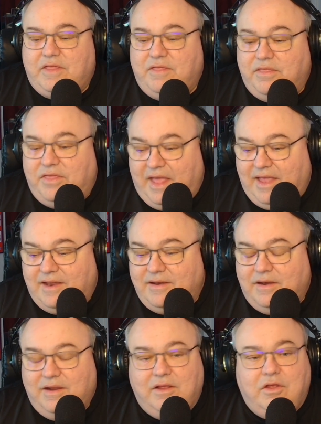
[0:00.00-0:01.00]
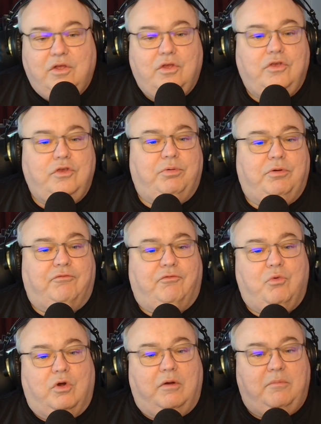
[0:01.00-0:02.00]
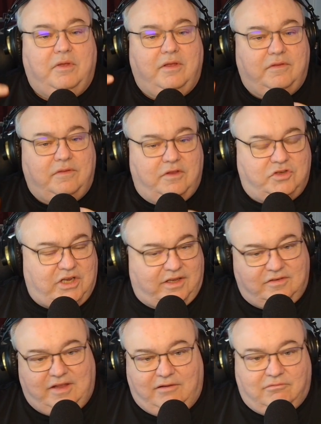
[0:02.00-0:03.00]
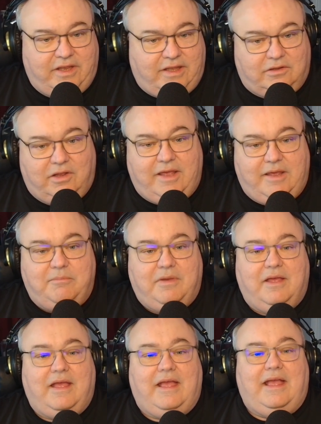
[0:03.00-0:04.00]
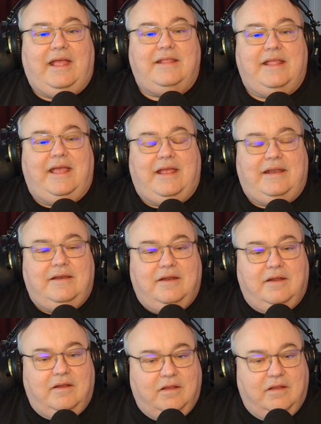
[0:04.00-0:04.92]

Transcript: Then you perform the checkstat reclaim, and then